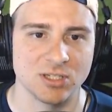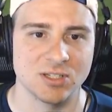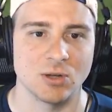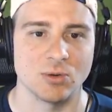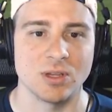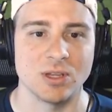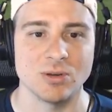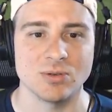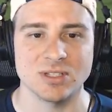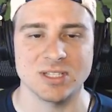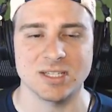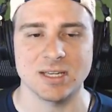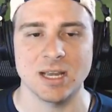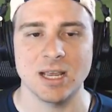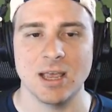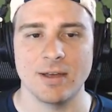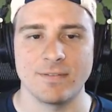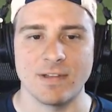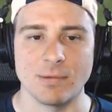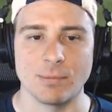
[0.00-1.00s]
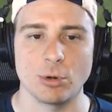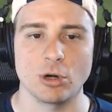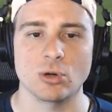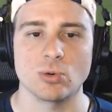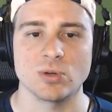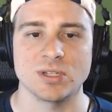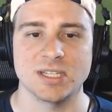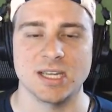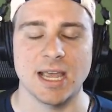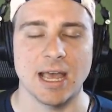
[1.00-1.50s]
So Van
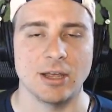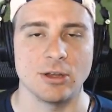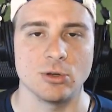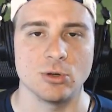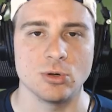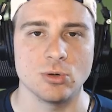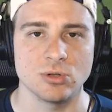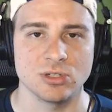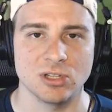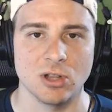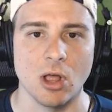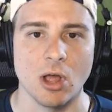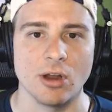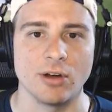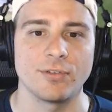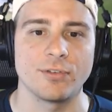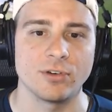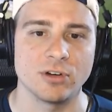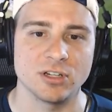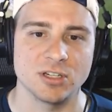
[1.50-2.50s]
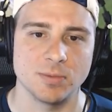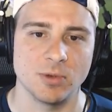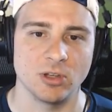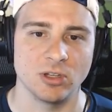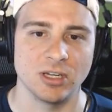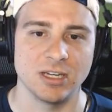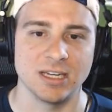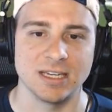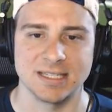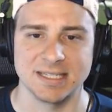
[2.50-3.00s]
Bergen was a guy who was lauded for his
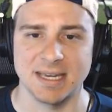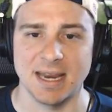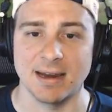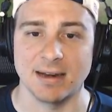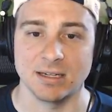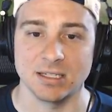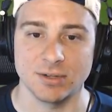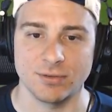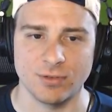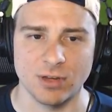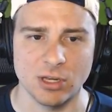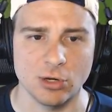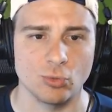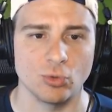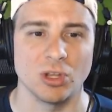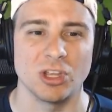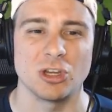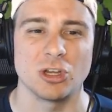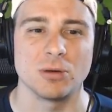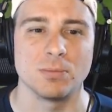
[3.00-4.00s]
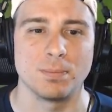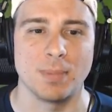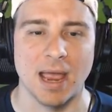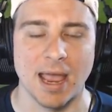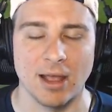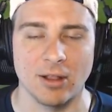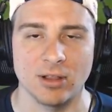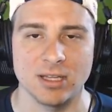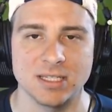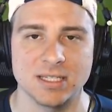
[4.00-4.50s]
ability to stay on his feet, really good
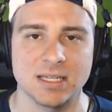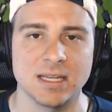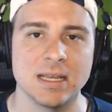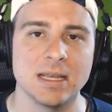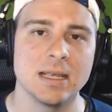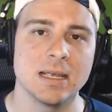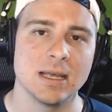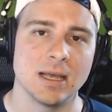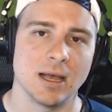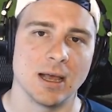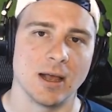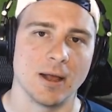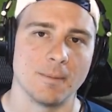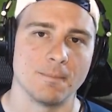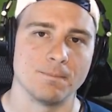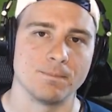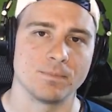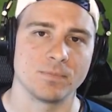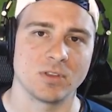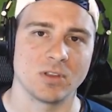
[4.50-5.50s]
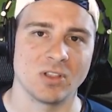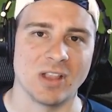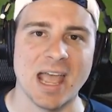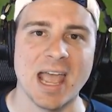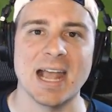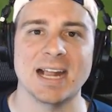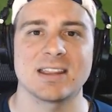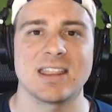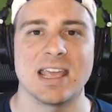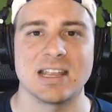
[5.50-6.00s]
balance,
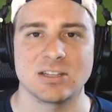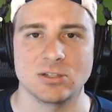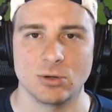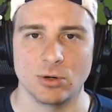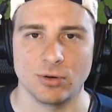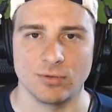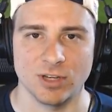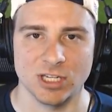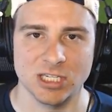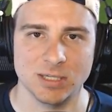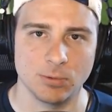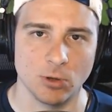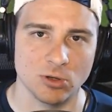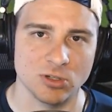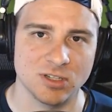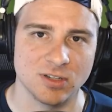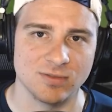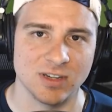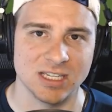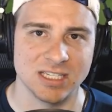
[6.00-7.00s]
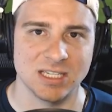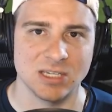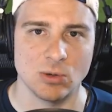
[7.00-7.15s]
lacked that sort of explosiveness.